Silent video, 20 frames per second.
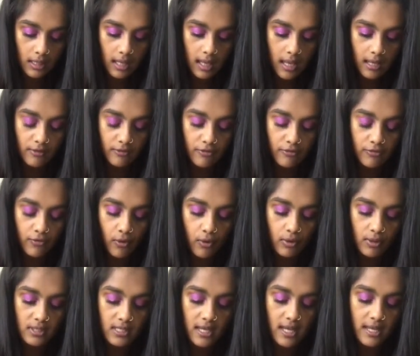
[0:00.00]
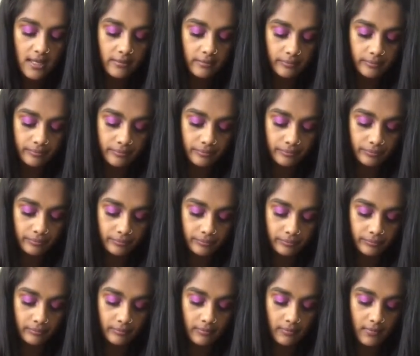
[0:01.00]
And fold it in
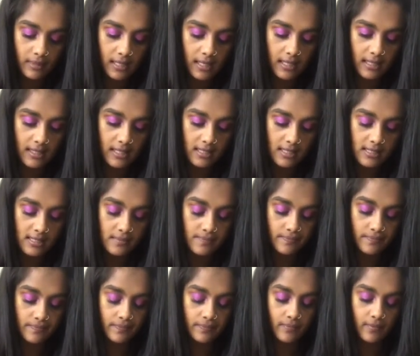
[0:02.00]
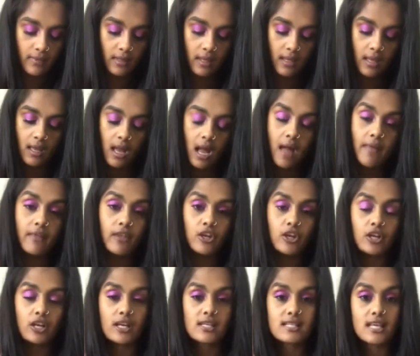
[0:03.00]
like this. And then you're
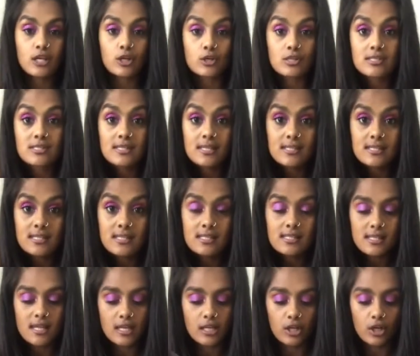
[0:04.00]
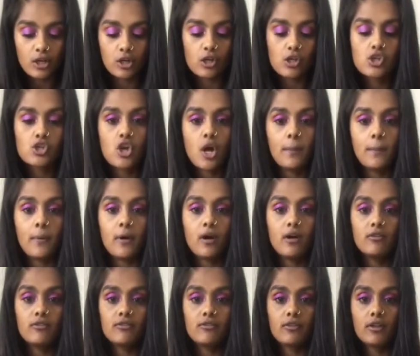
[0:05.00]
going to take your scissors and you're going to chop
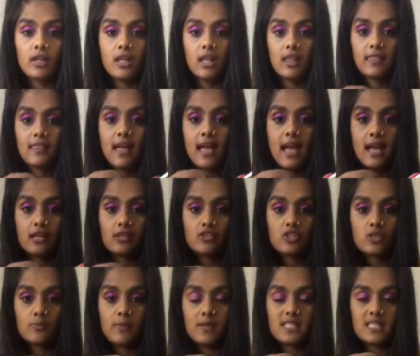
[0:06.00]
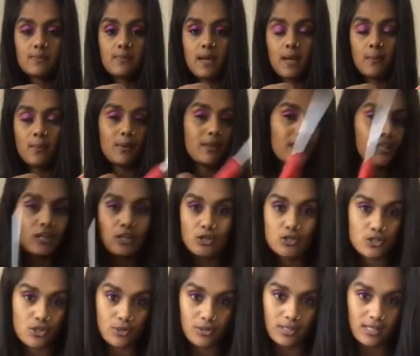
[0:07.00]
off the extra piece of paper that you
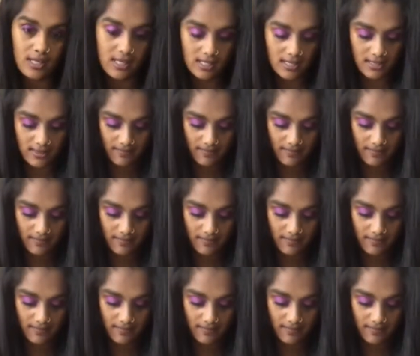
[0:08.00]
don't need.